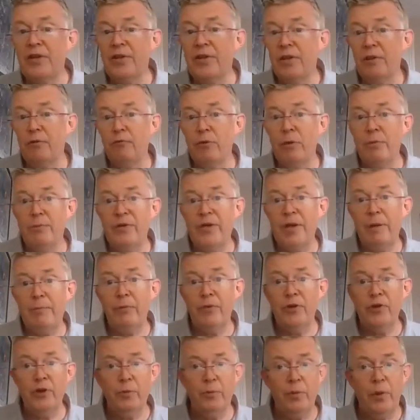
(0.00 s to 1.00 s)
the room
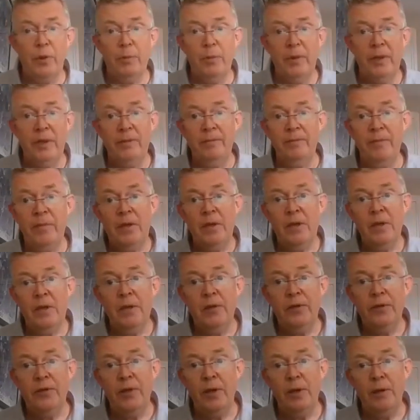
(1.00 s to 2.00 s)
temperature properly.
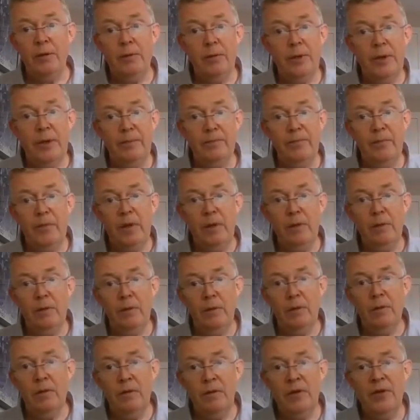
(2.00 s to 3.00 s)
So
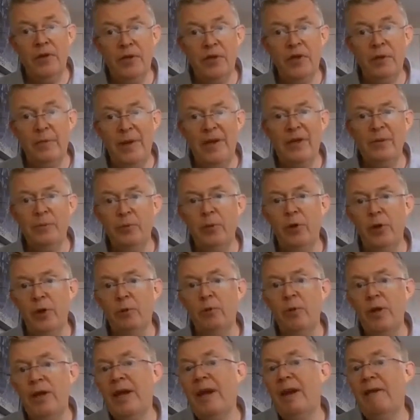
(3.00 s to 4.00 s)
this is the best product
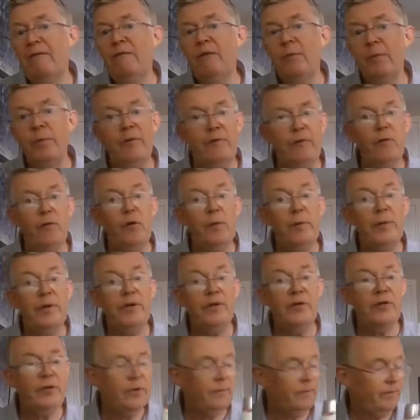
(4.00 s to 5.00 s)
we have for
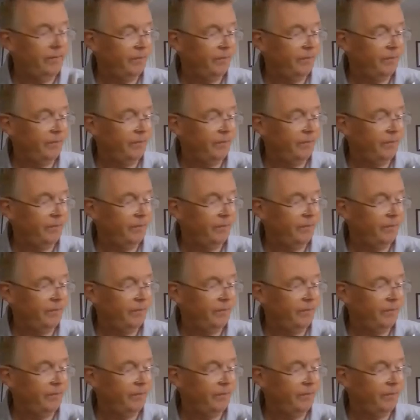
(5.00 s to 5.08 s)
performance.